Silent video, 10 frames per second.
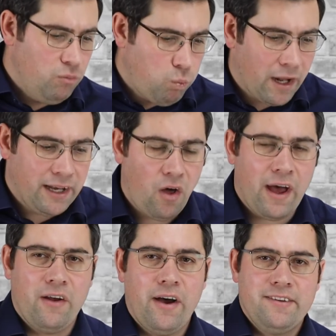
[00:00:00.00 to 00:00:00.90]
one
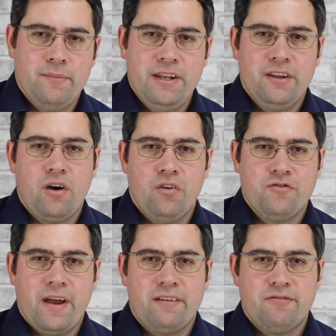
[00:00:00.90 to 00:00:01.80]
line item in the
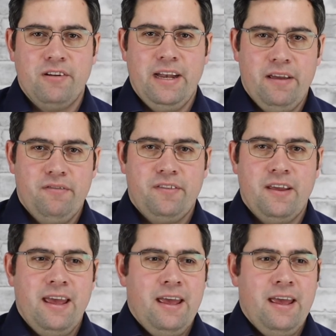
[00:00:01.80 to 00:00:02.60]
contract for a lift